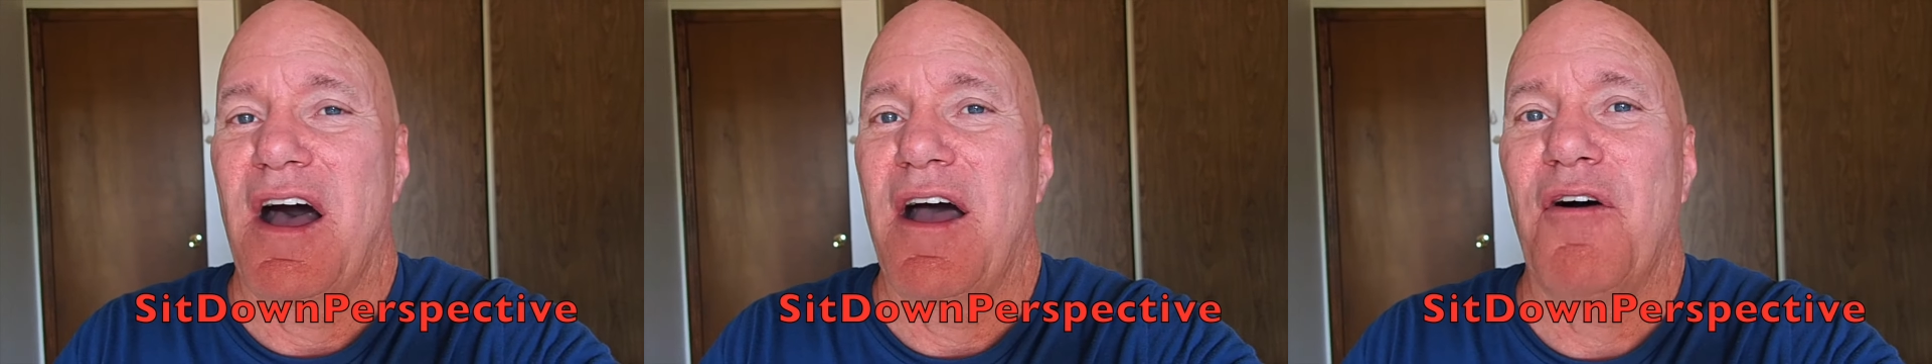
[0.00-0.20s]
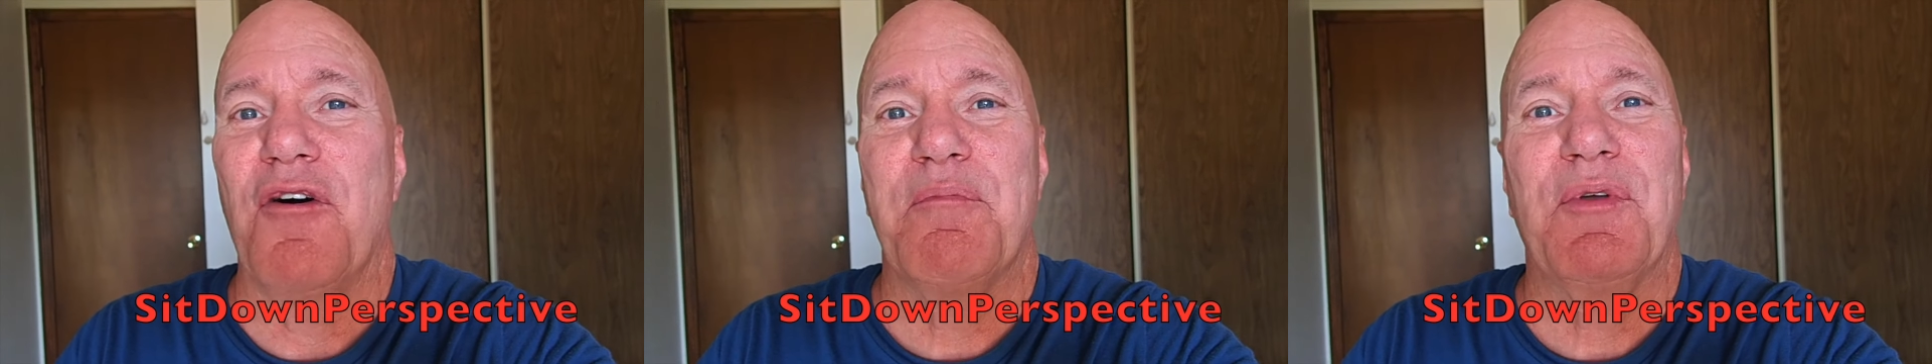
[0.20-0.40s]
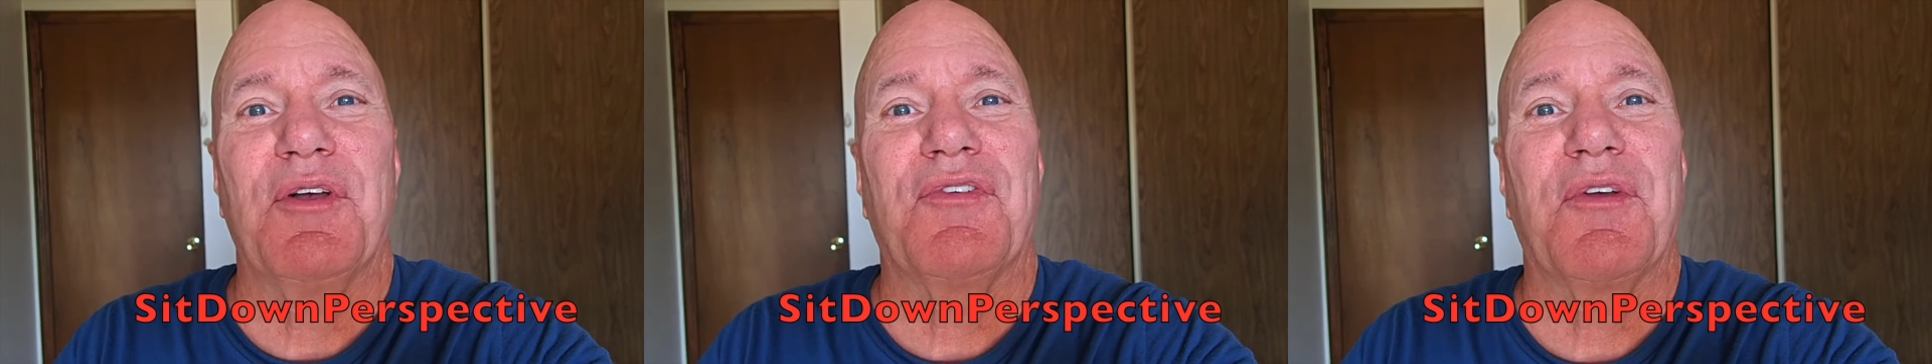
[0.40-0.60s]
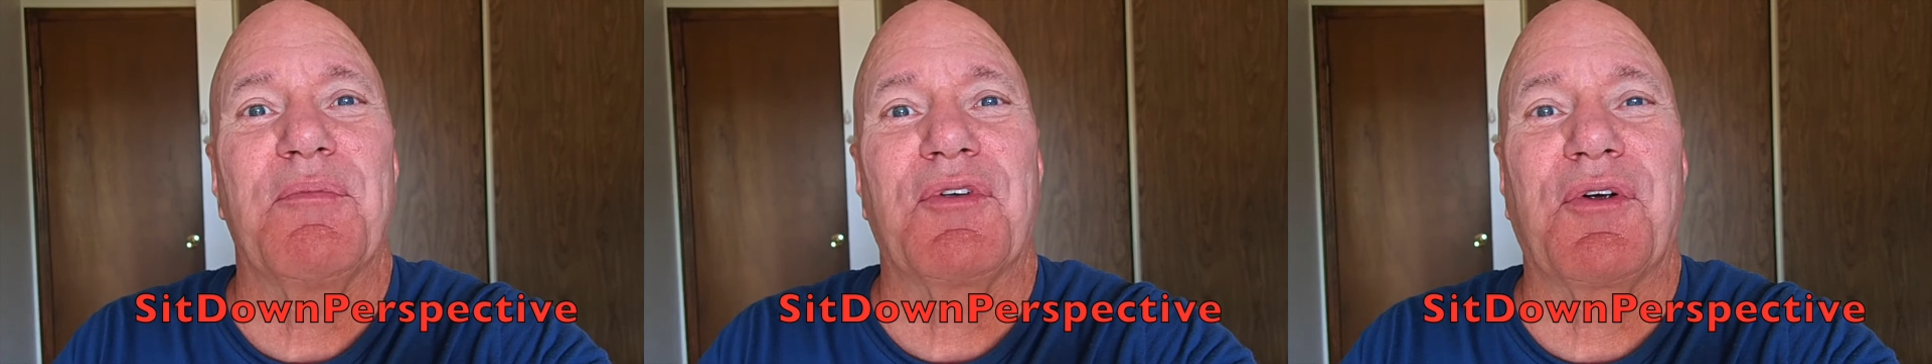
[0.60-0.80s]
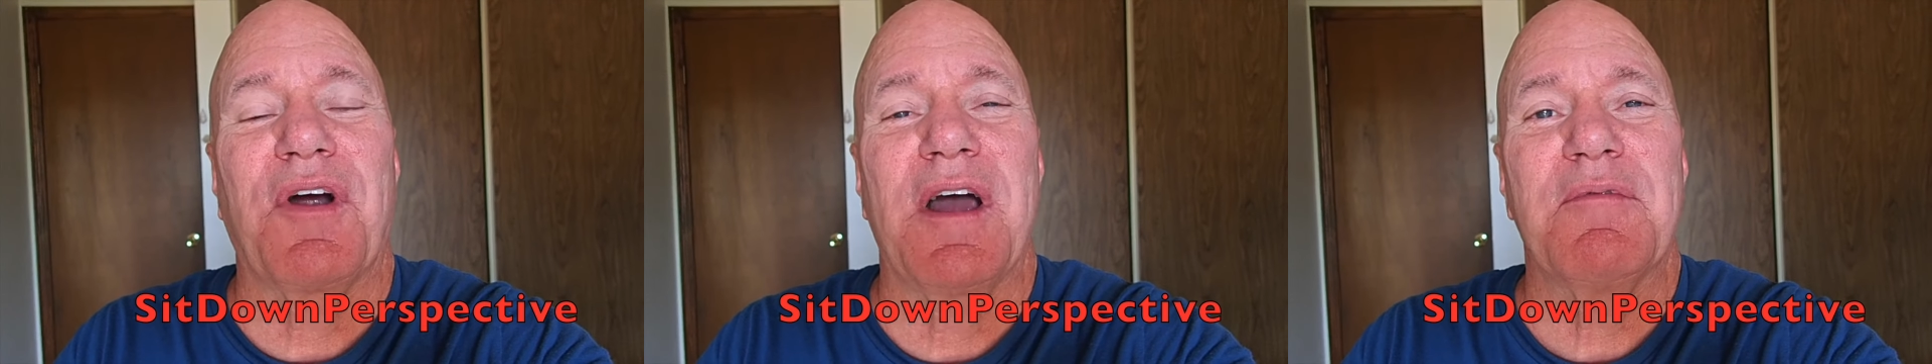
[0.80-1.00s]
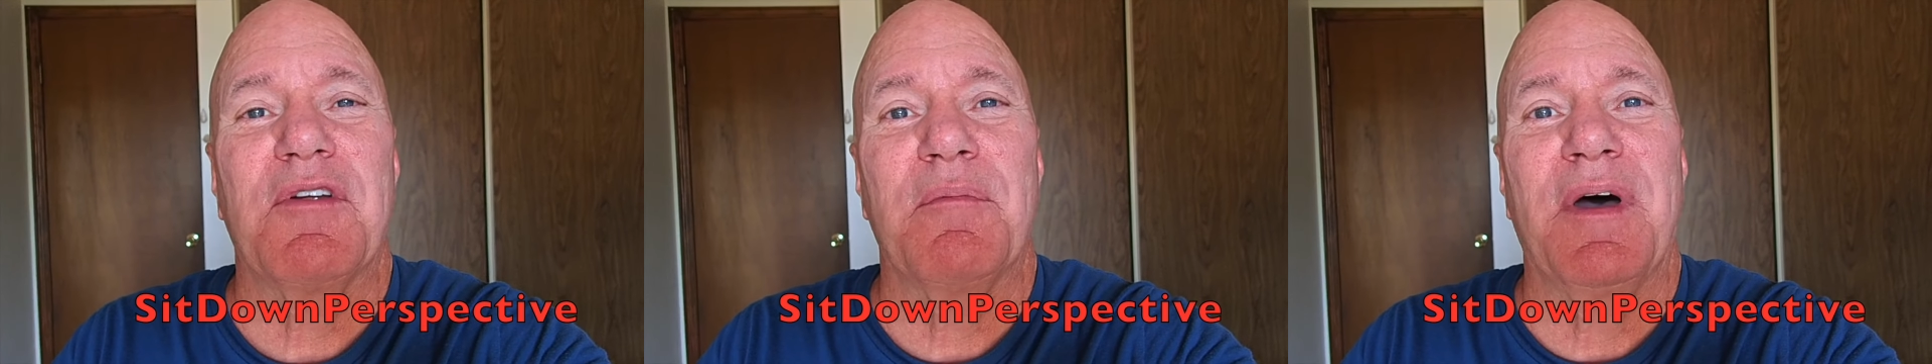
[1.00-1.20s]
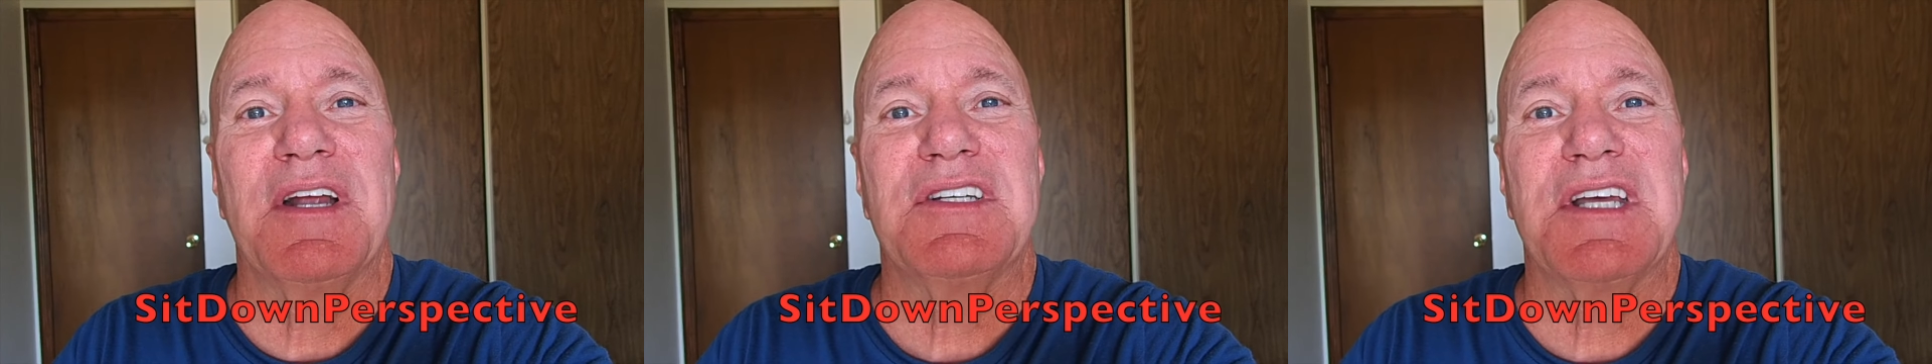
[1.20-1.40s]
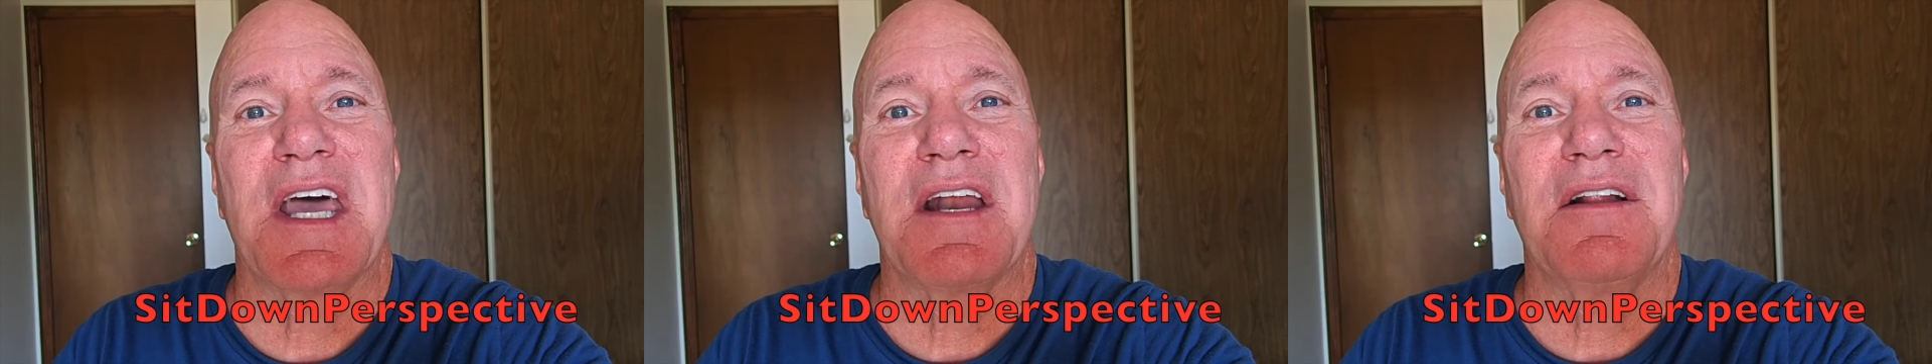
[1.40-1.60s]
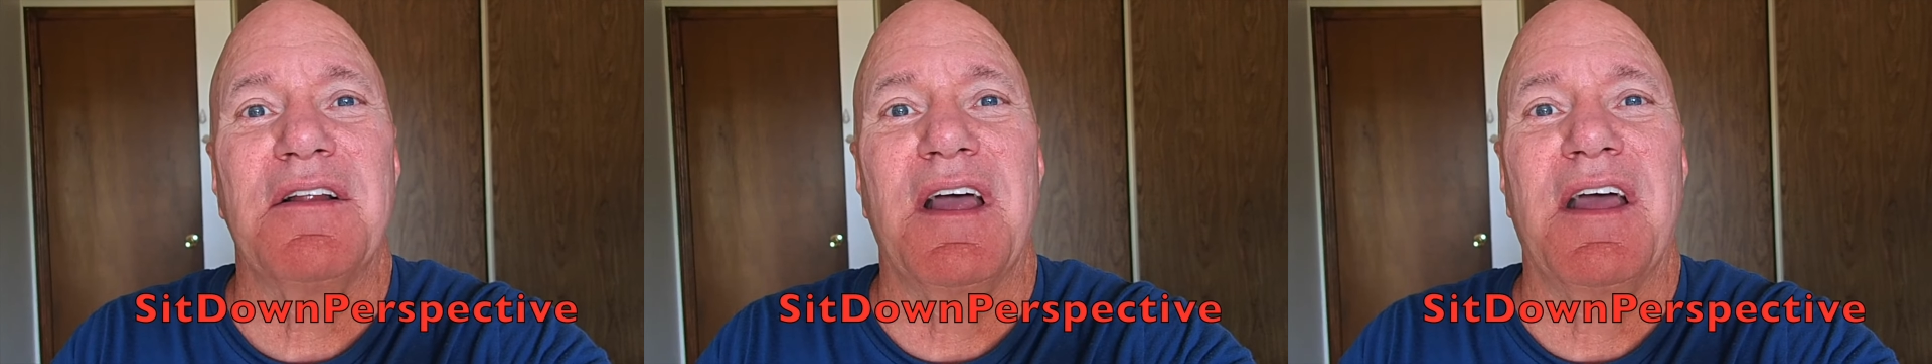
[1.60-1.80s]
I hope you'll subscribe to my channel,